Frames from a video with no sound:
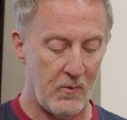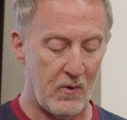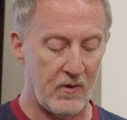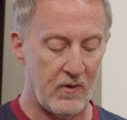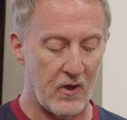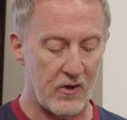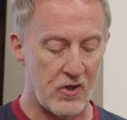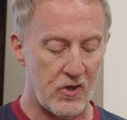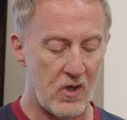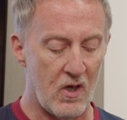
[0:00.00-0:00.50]
We've
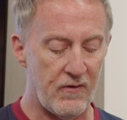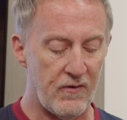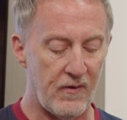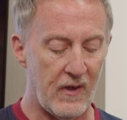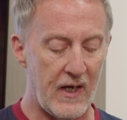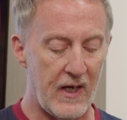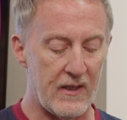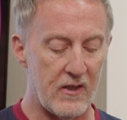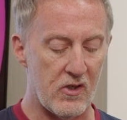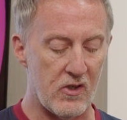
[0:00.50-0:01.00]
got
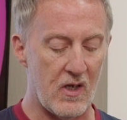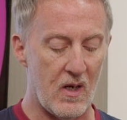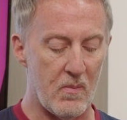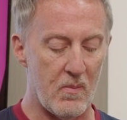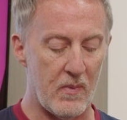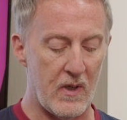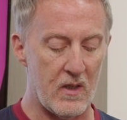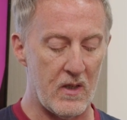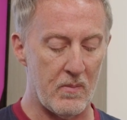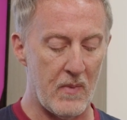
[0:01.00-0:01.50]
Schauffele, de
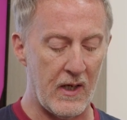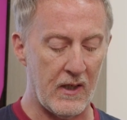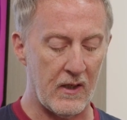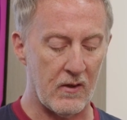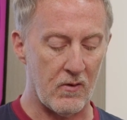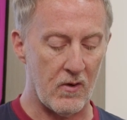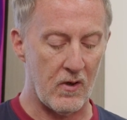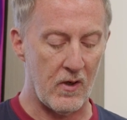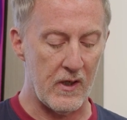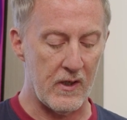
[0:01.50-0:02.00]
Chambeau,
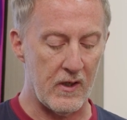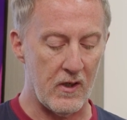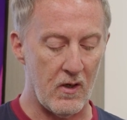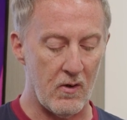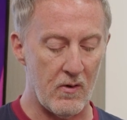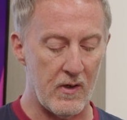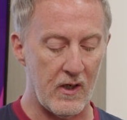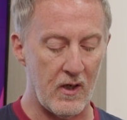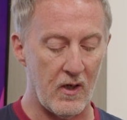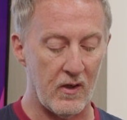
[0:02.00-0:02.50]
McIlroy,
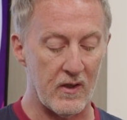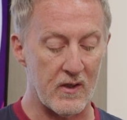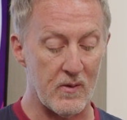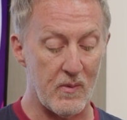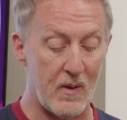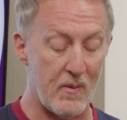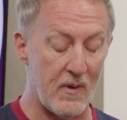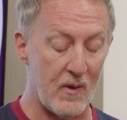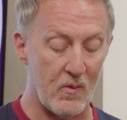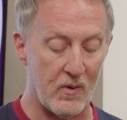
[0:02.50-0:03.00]
Corey Connors,
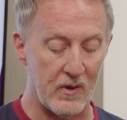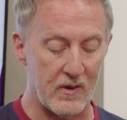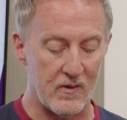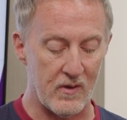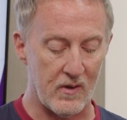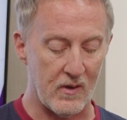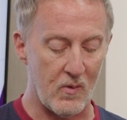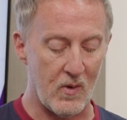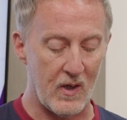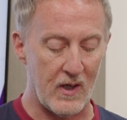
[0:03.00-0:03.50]
maybe the one who's
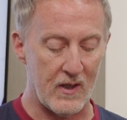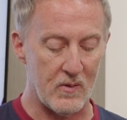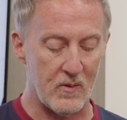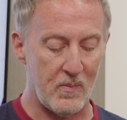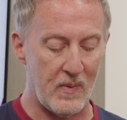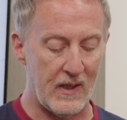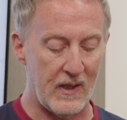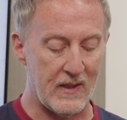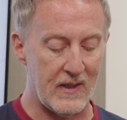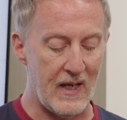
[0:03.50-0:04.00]
not quite as
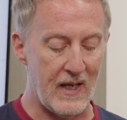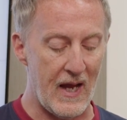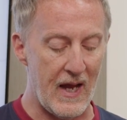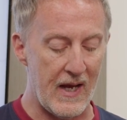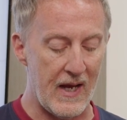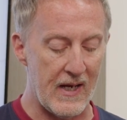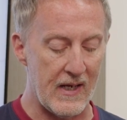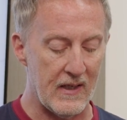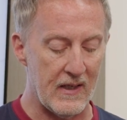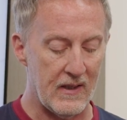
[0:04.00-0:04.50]
big,
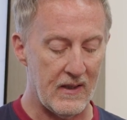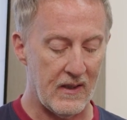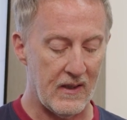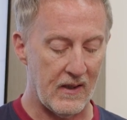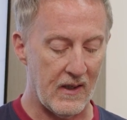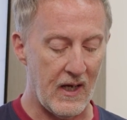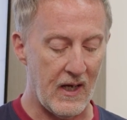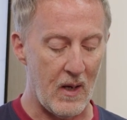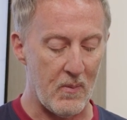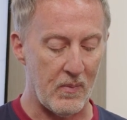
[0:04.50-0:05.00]
Day,
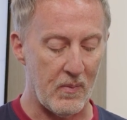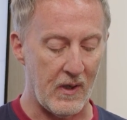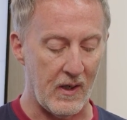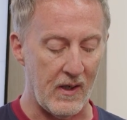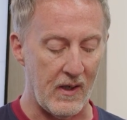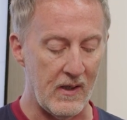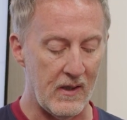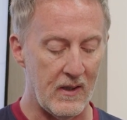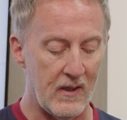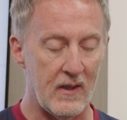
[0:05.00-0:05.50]
and
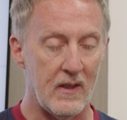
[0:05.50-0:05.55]
Koepka.